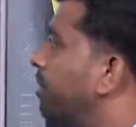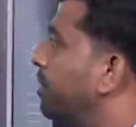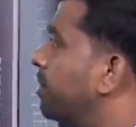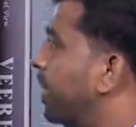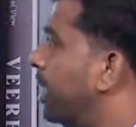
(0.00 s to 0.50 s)

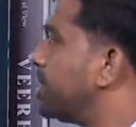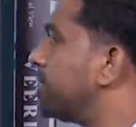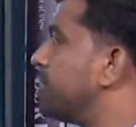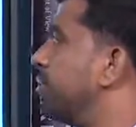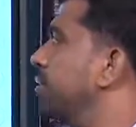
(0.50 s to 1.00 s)

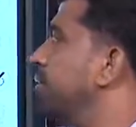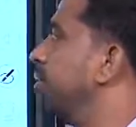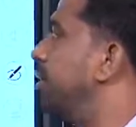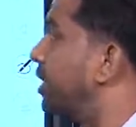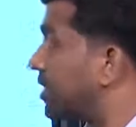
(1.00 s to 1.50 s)
rates,
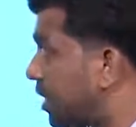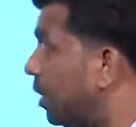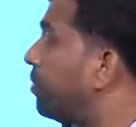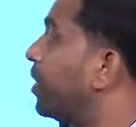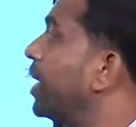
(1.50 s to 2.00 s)

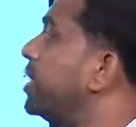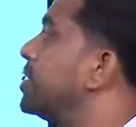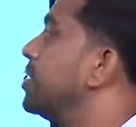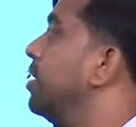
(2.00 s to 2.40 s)
discount rates,